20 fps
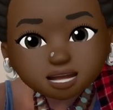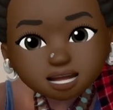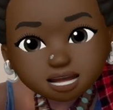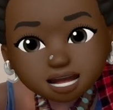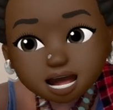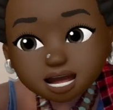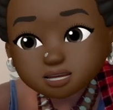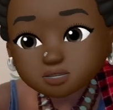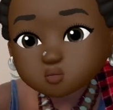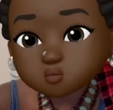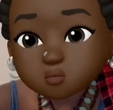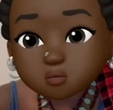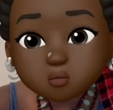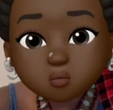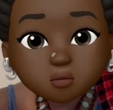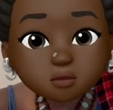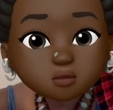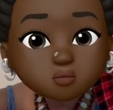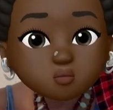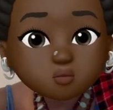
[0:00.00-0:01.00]
Yes, we're
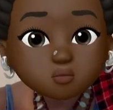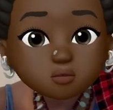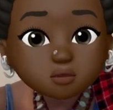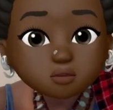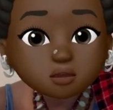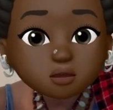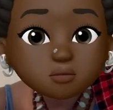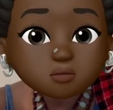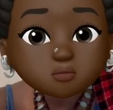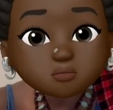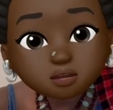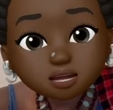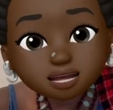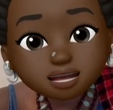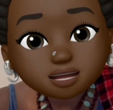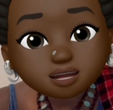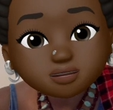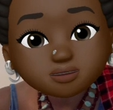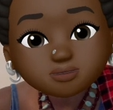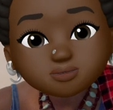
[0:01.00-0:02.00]
going to interpret it
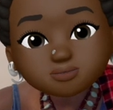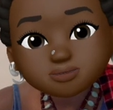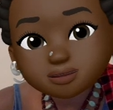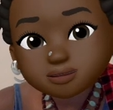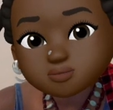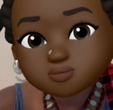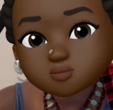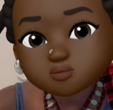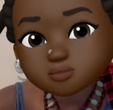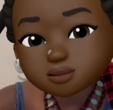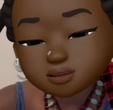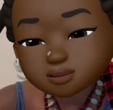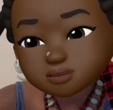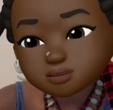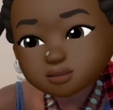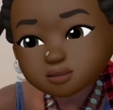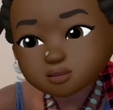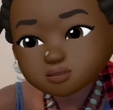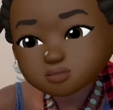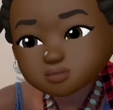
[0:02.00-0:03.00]
using
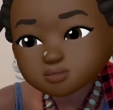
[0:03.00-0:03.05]
research,